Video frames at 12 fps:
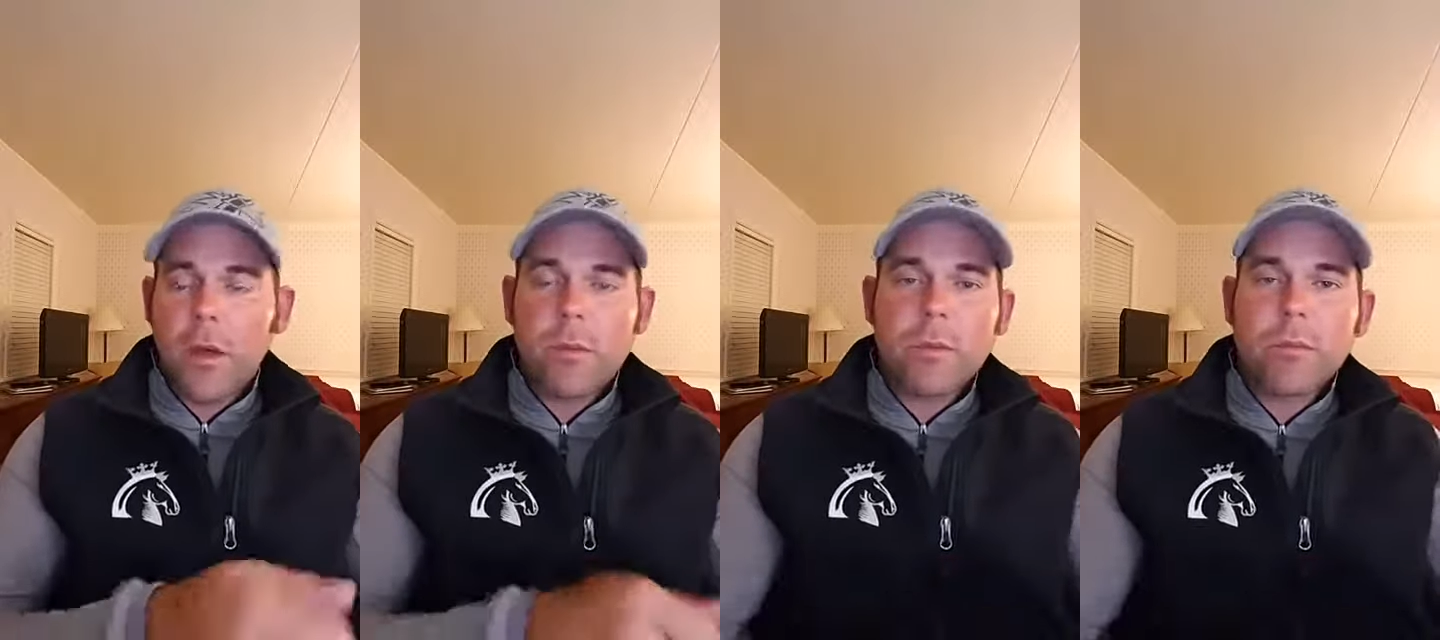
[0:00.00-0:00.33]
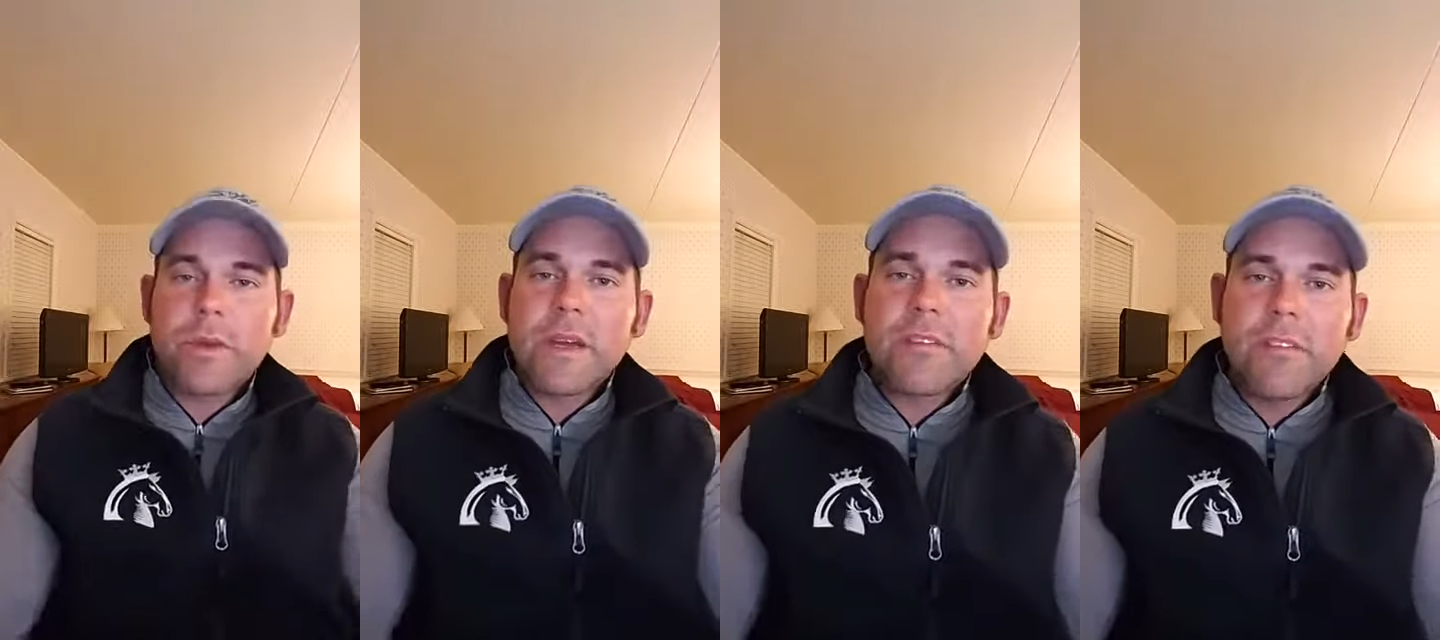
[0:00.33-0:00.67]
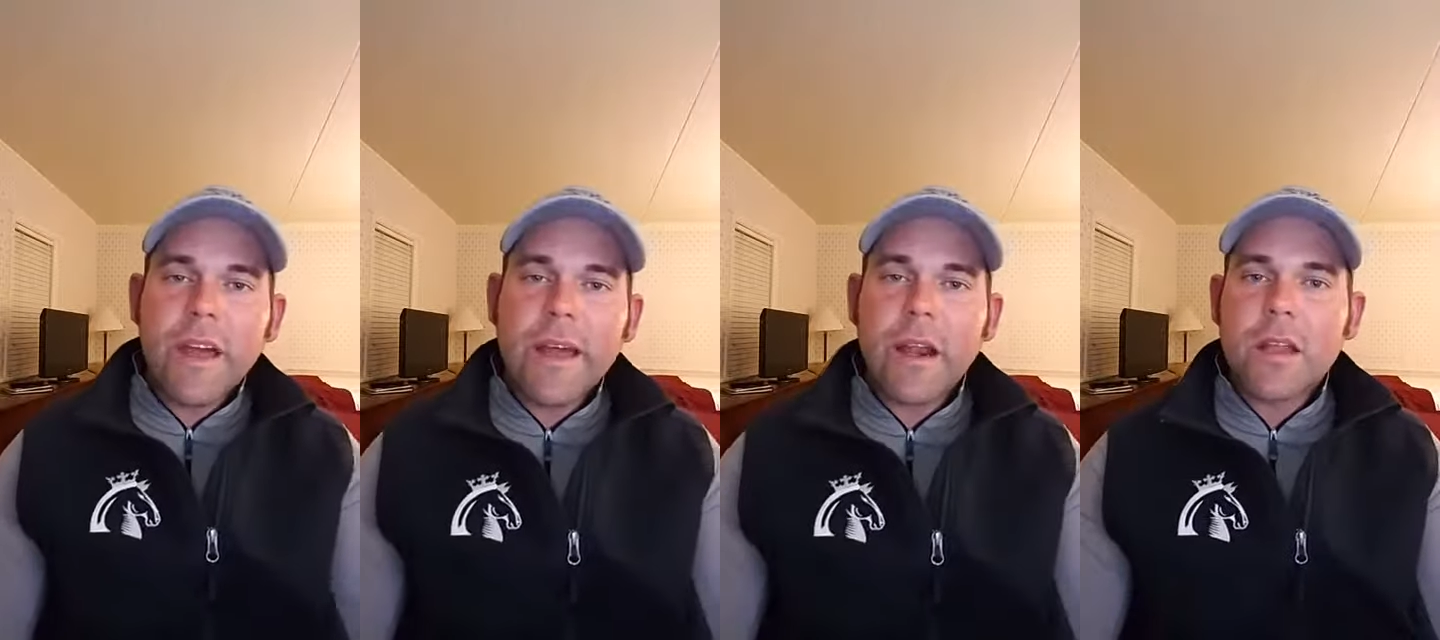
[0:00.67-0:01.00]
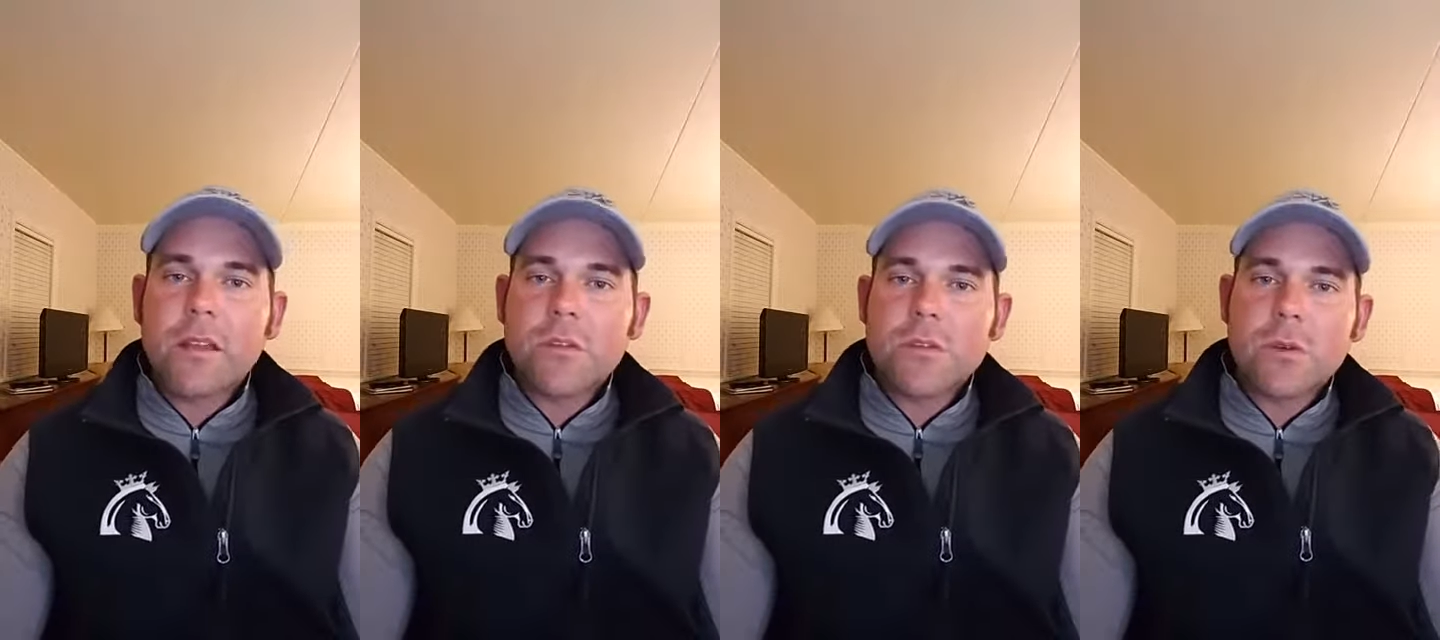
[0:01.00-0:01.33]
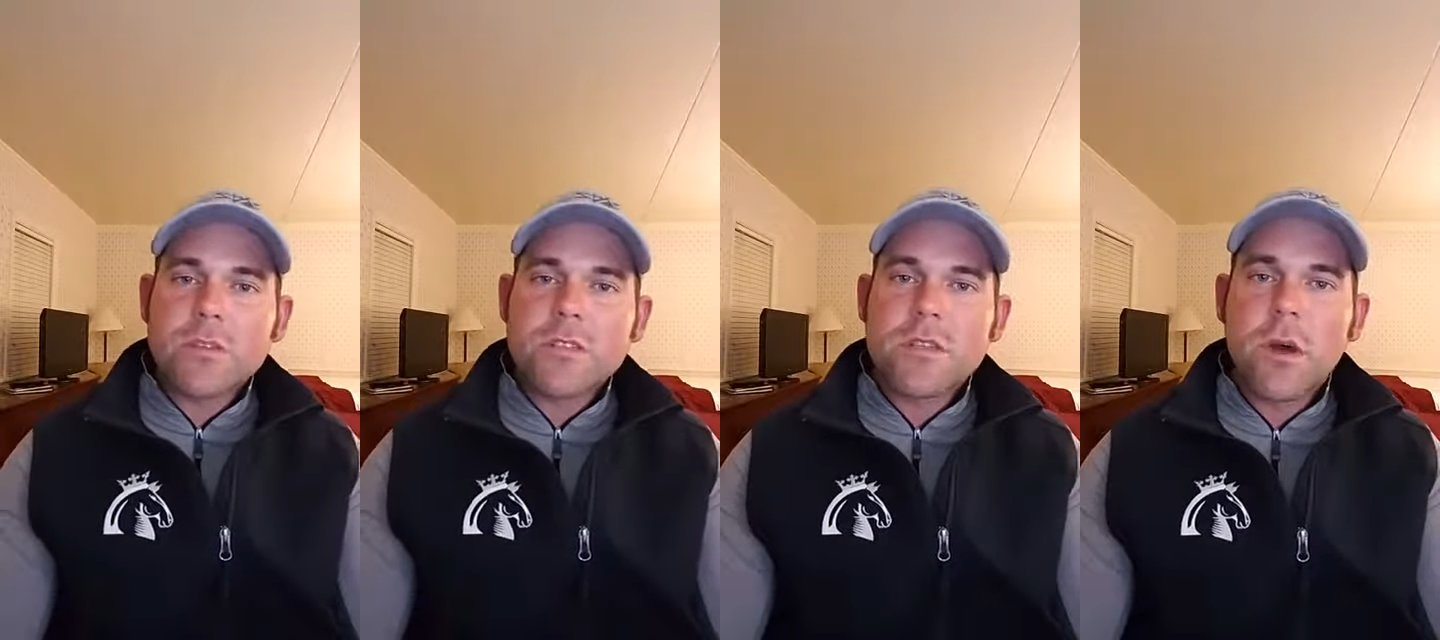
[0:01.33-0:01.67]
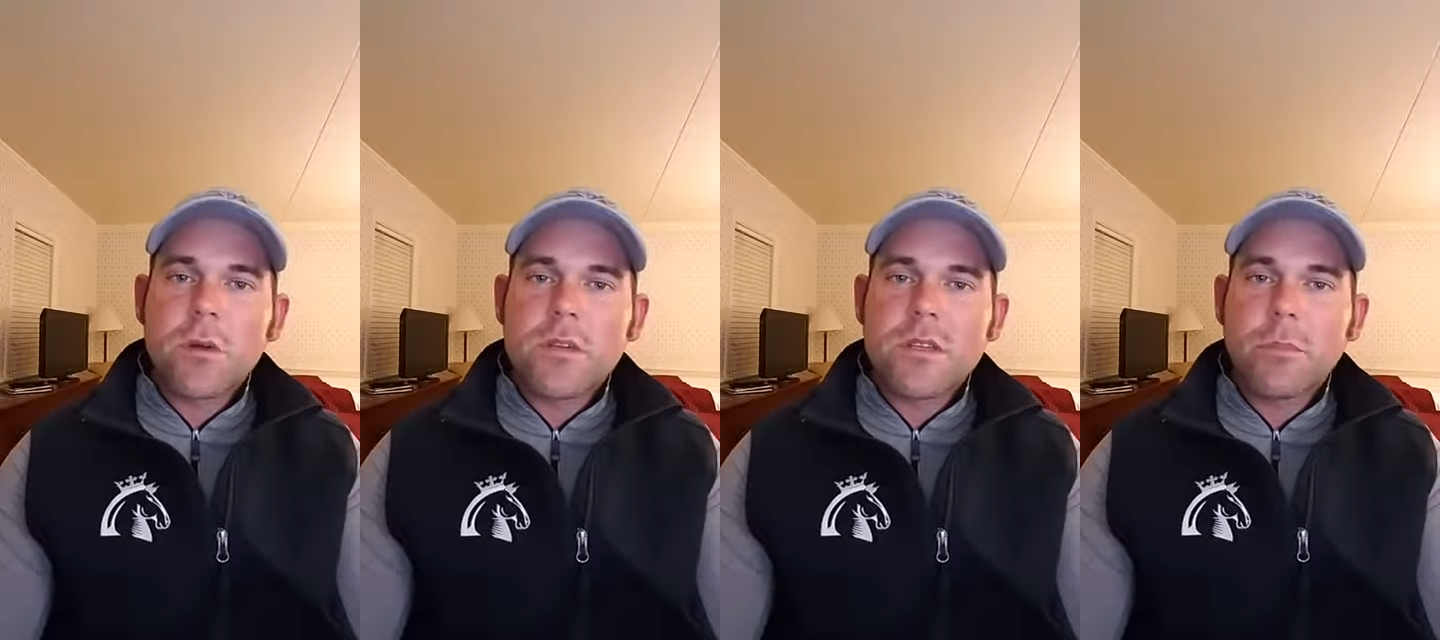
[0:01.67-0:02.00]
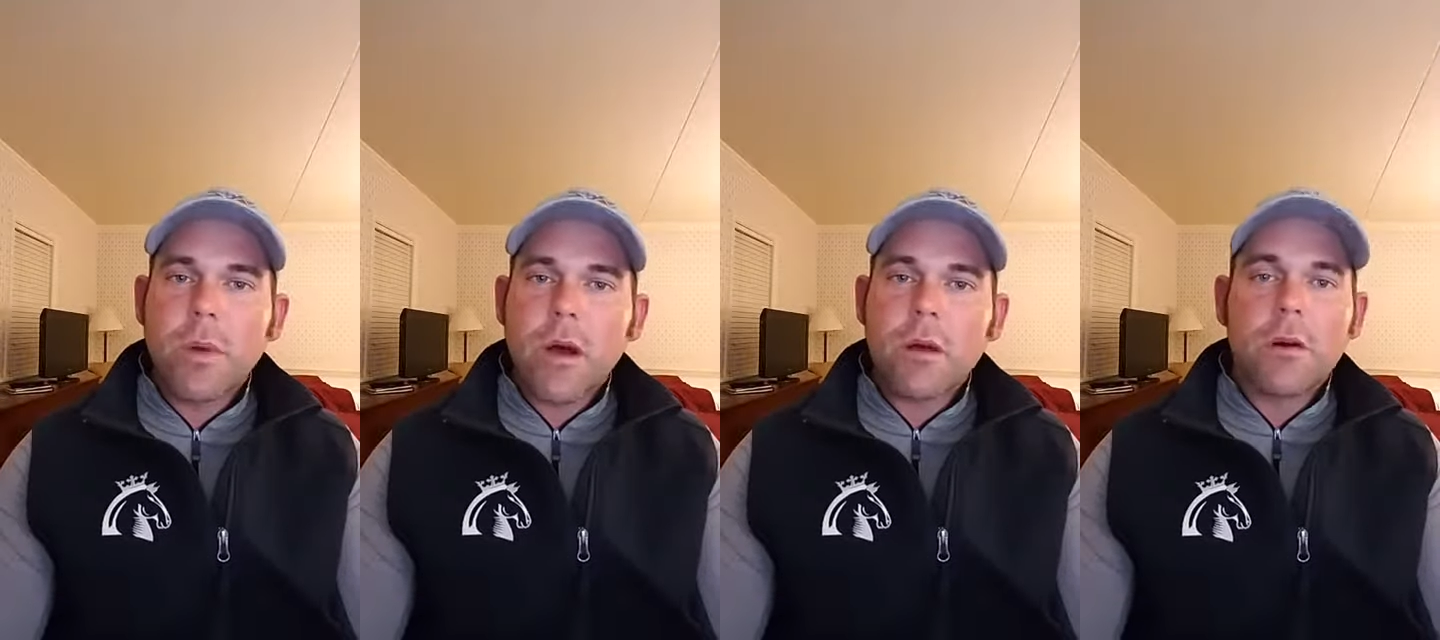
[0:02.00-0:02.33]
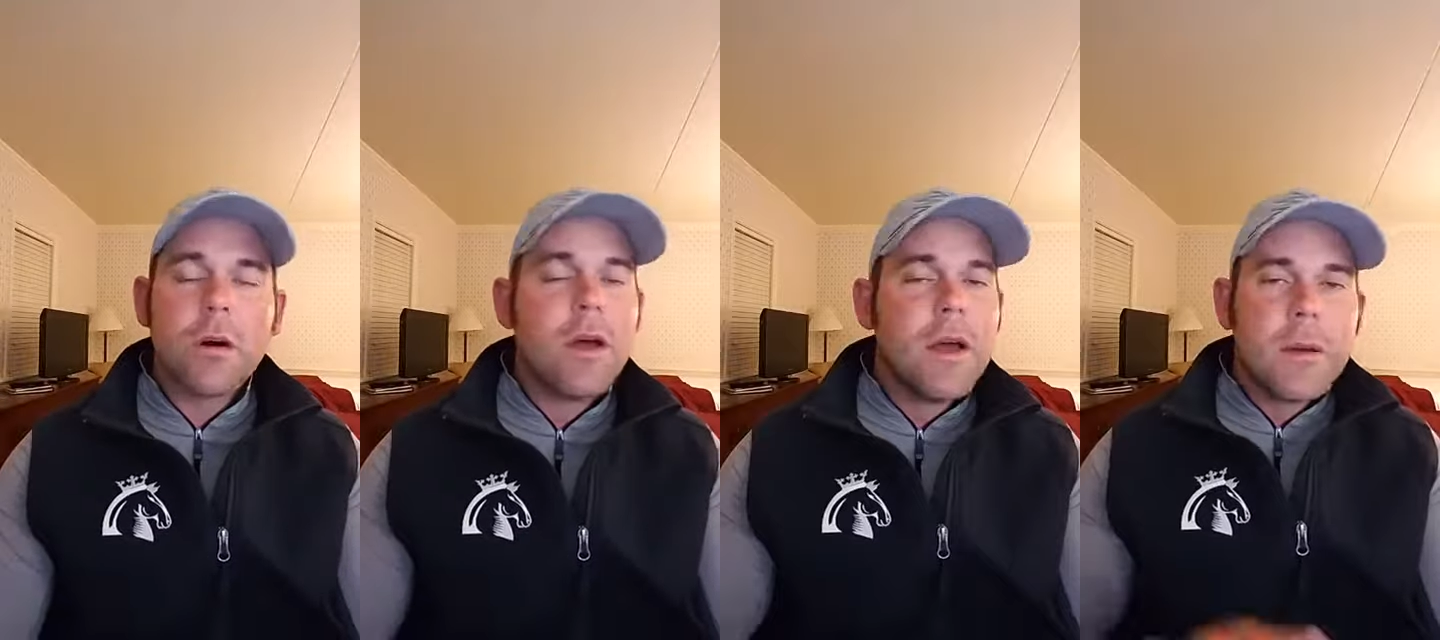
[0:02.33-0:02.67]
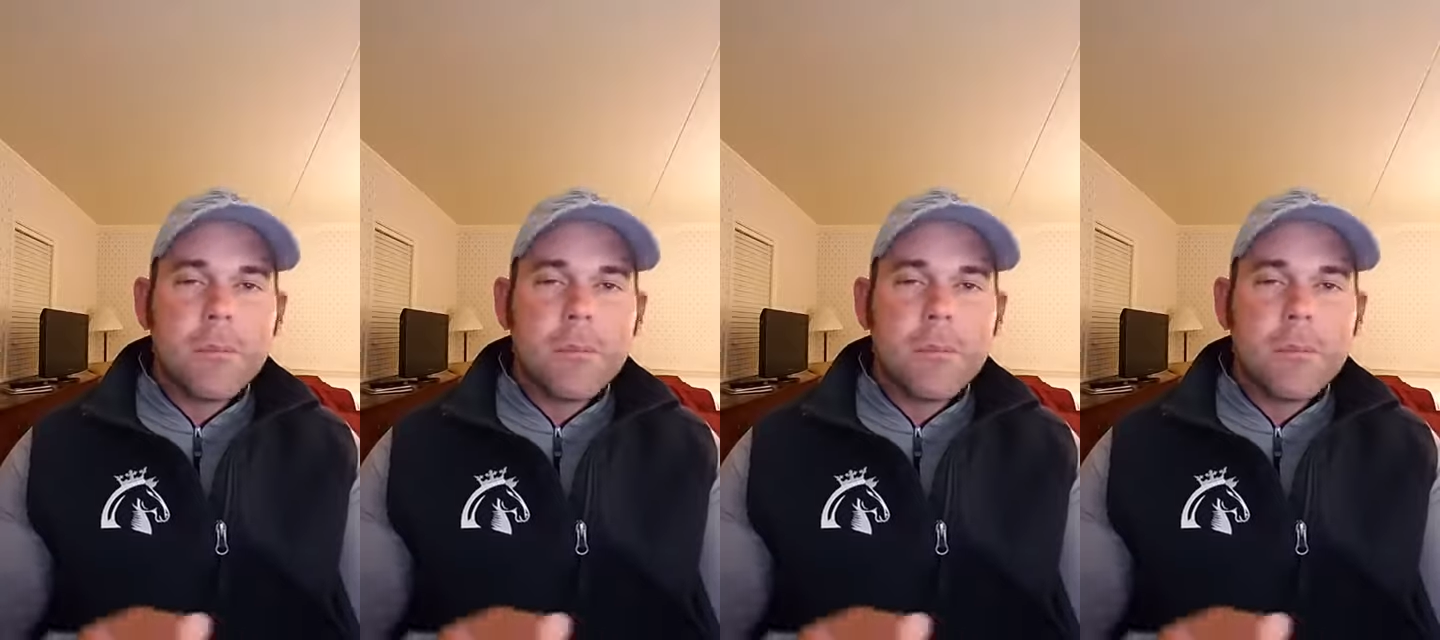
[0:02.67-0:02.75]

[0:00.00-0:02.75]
I'm a big fan, let those horses go to the buckle.